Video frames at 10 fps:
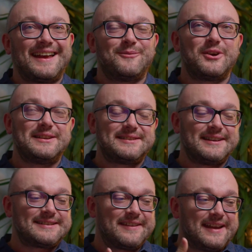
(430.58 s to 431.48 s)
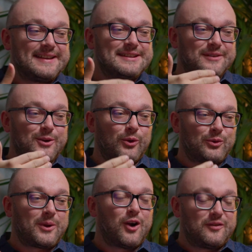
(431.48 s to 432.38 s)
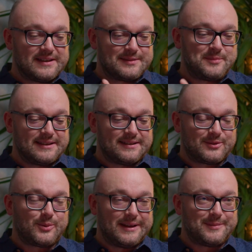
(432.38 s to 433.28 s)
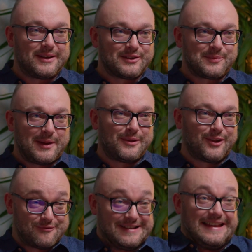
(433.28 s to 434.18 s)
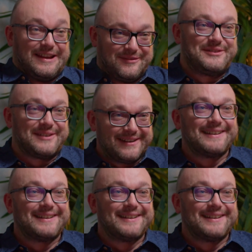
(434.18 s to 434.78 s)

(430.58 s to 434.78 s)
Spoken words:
And what you see is at the end of a course quite often is bittersweet, because people are relieved,